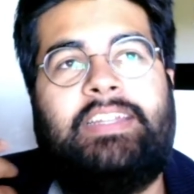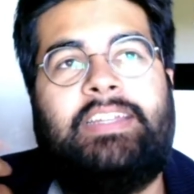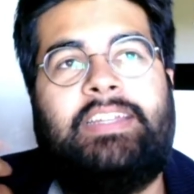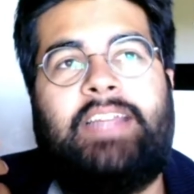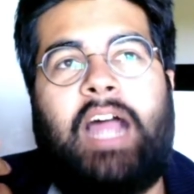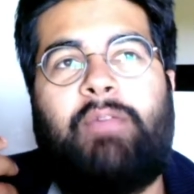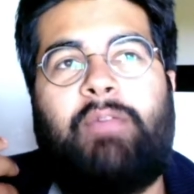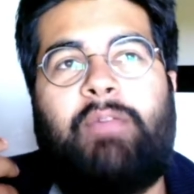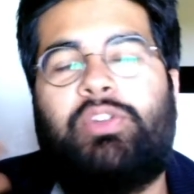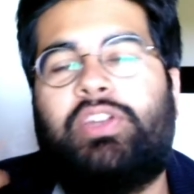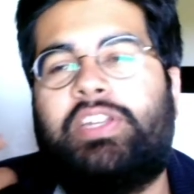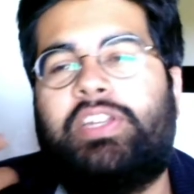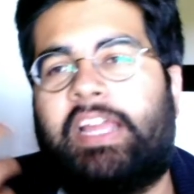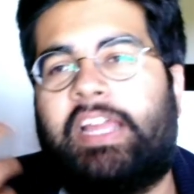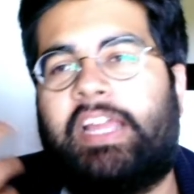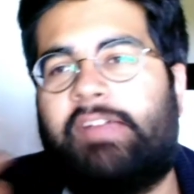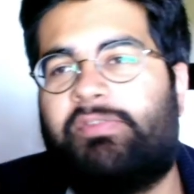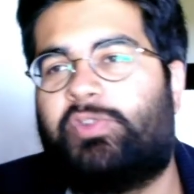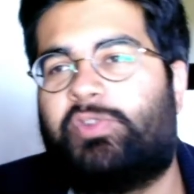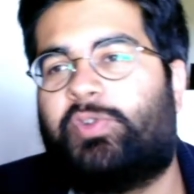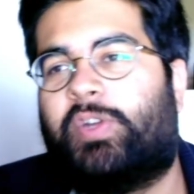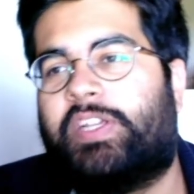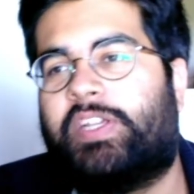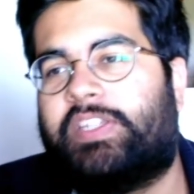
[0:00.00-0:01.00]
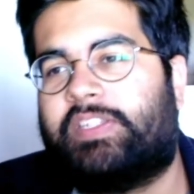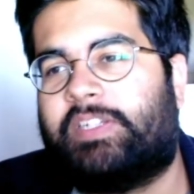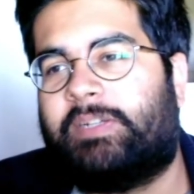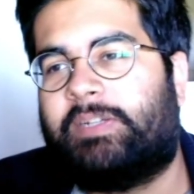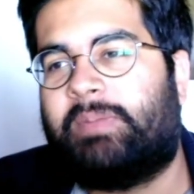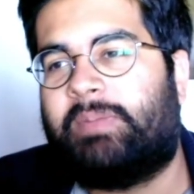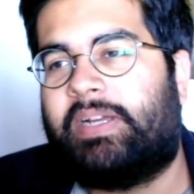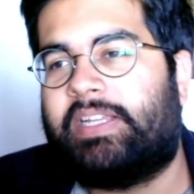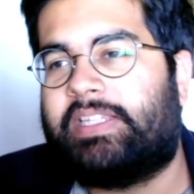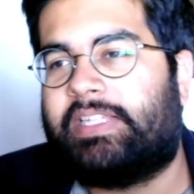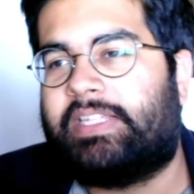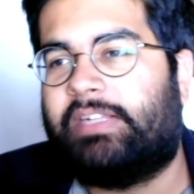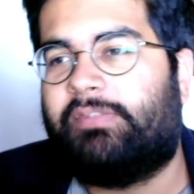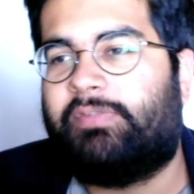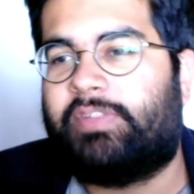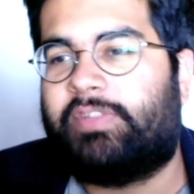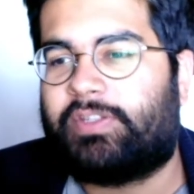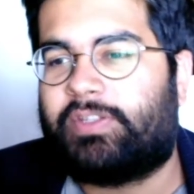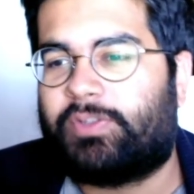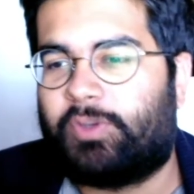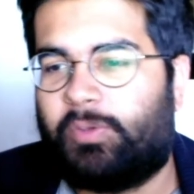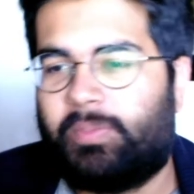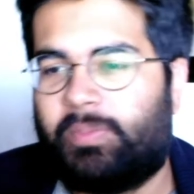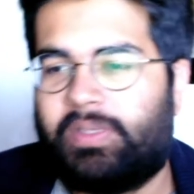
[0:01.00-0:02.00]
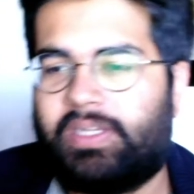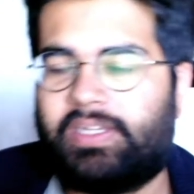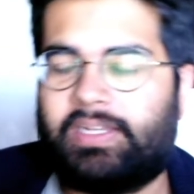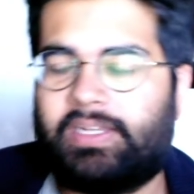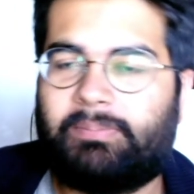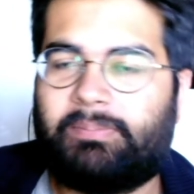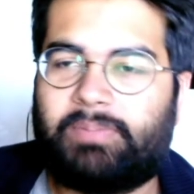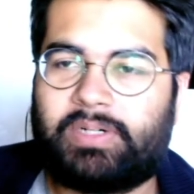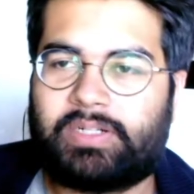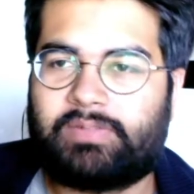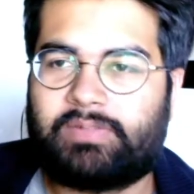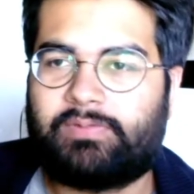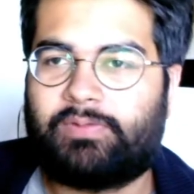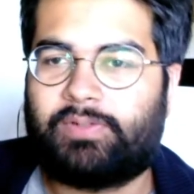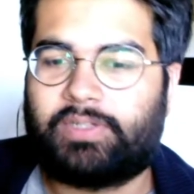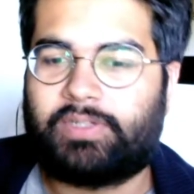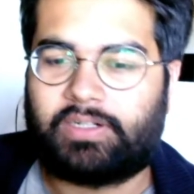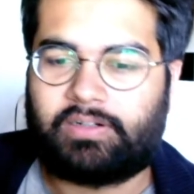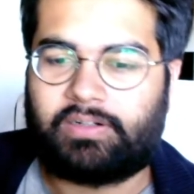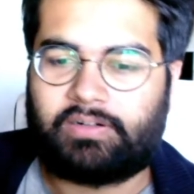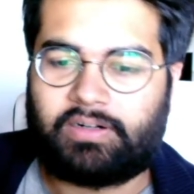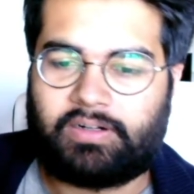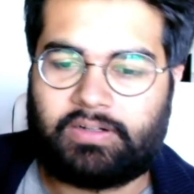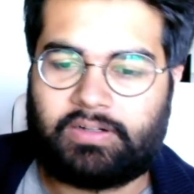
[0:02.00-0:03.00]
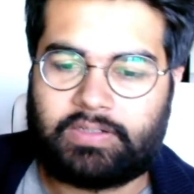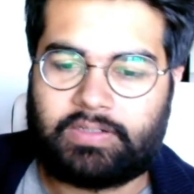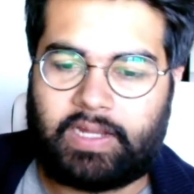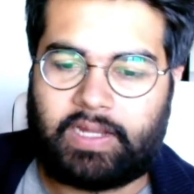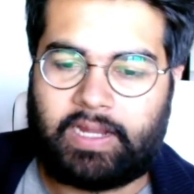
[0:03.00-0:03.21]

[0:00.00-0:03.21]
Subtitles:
I wouldn't have trusted myself with so many numbers floating around.